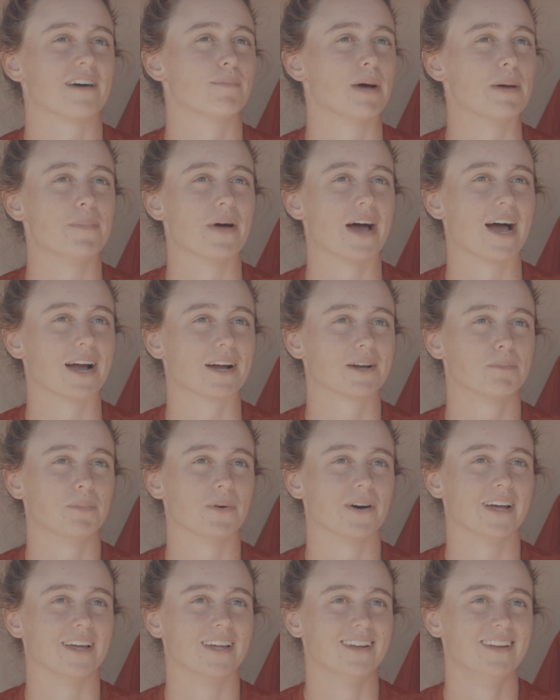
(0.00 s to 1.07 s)
have my back,
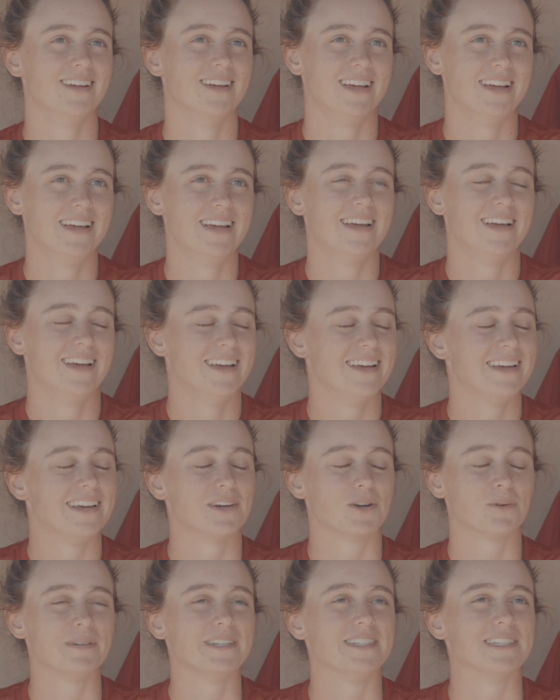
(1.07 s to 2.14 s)
but
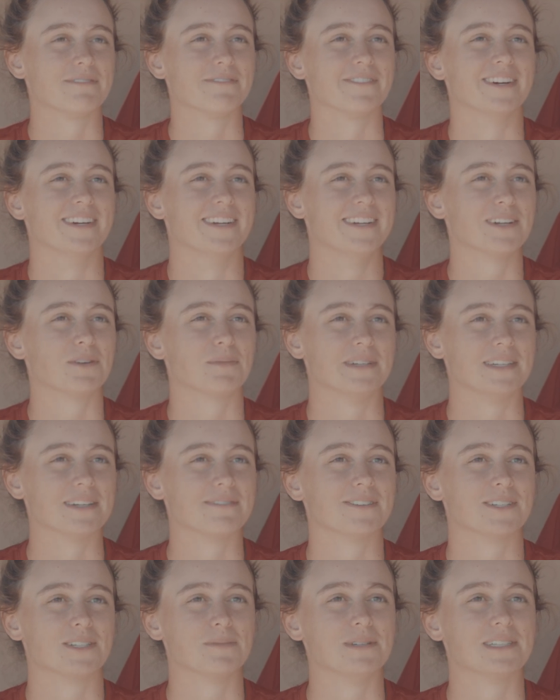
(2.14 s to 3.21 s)
It'll be different. It'll be
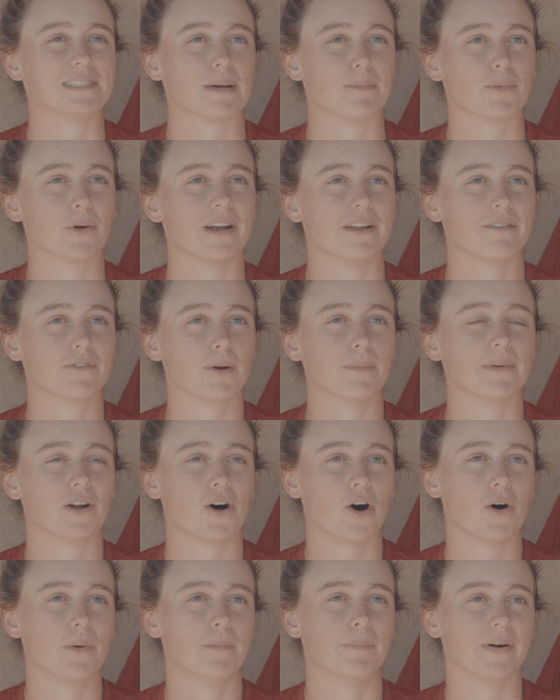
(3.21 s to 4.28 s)
different to be separated from it
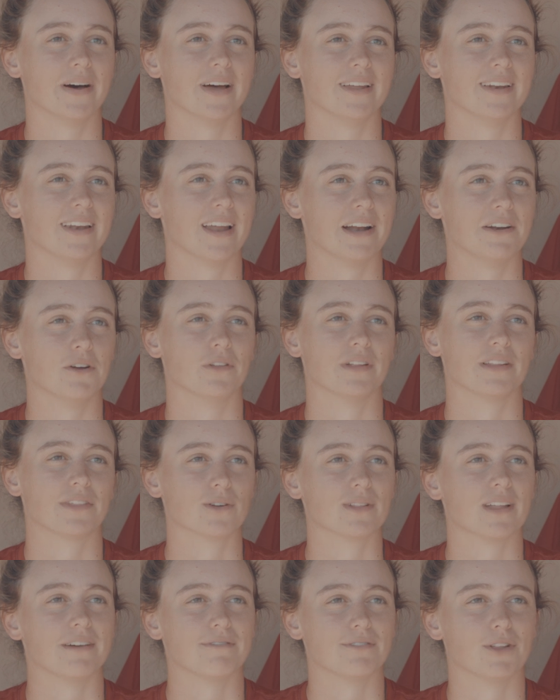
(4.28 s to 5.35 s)
all, but I know that
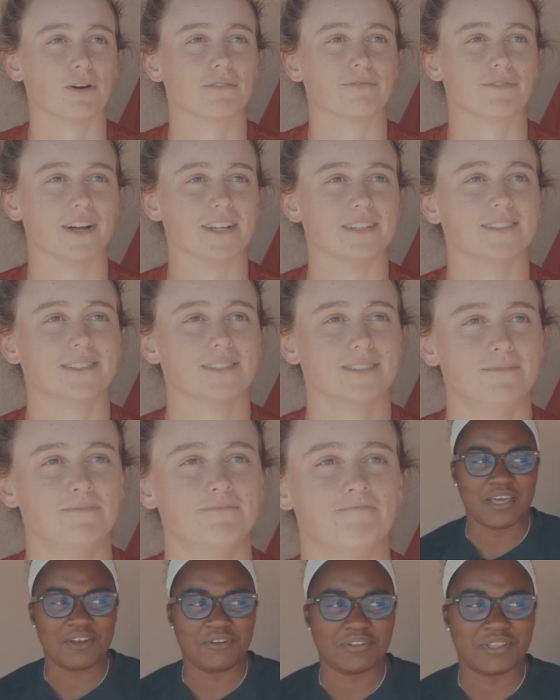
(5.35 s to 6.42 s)
they're lifelong friends.
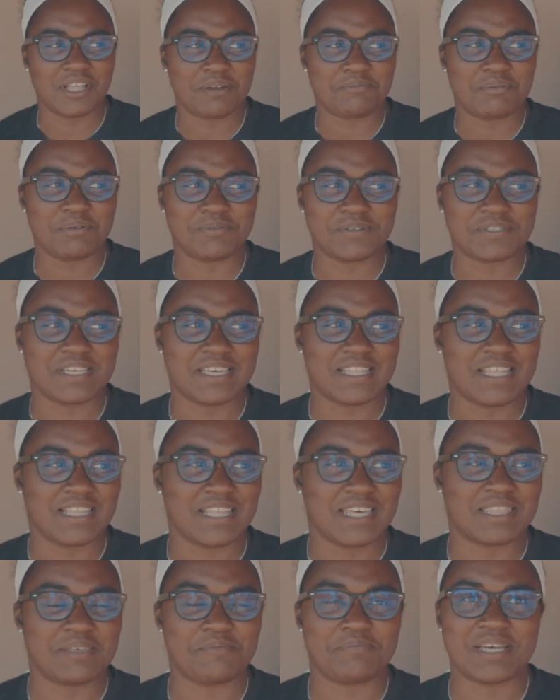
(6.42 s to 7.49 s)
I know a lot of people say that
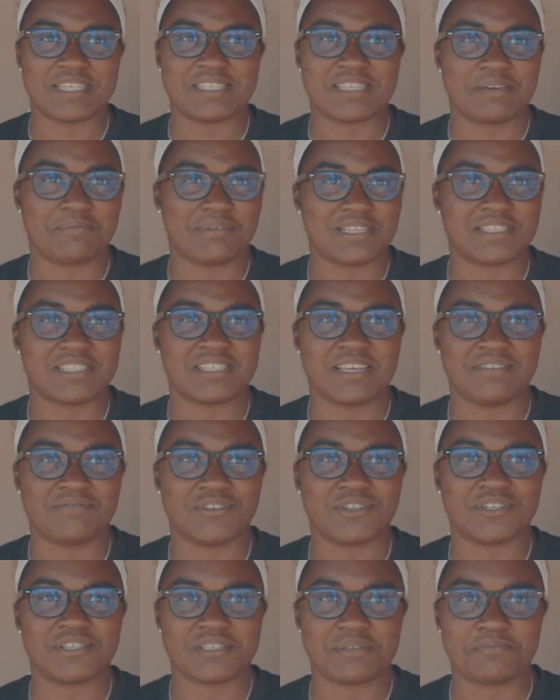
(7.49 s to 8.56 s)
like the best thing about
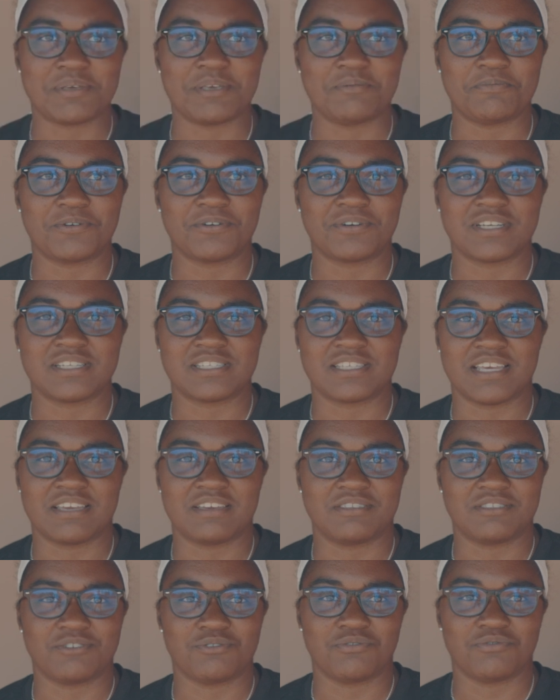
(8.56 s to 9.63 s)
Stanford is the people because
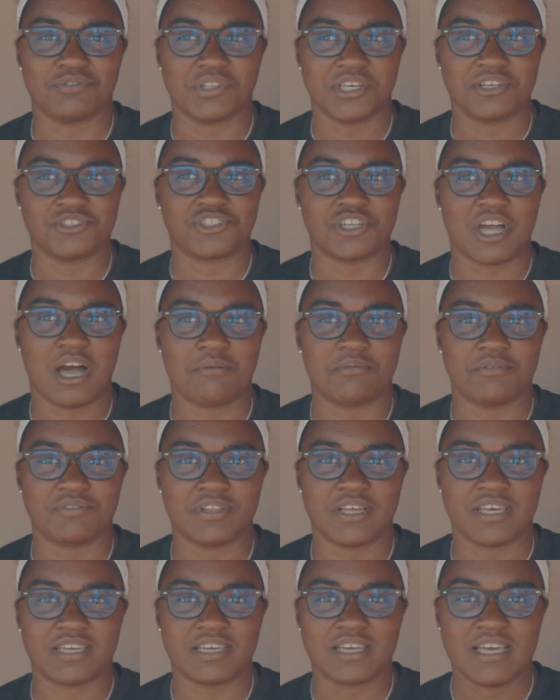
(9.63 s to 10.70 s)
they do a really good job of
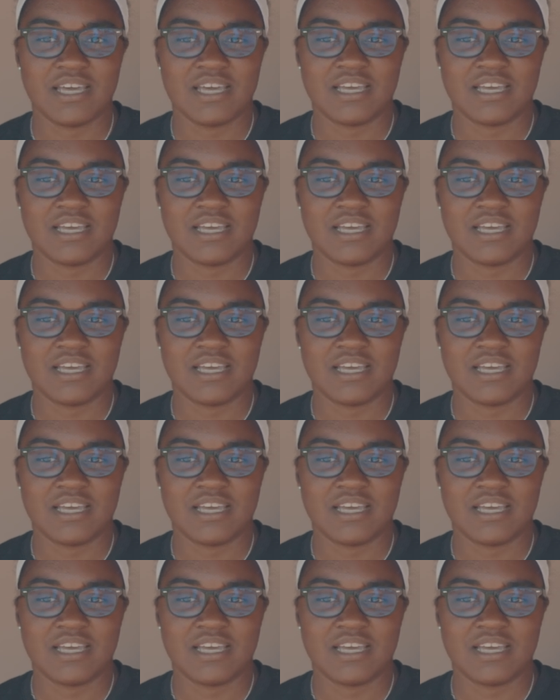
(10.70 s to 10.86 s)
like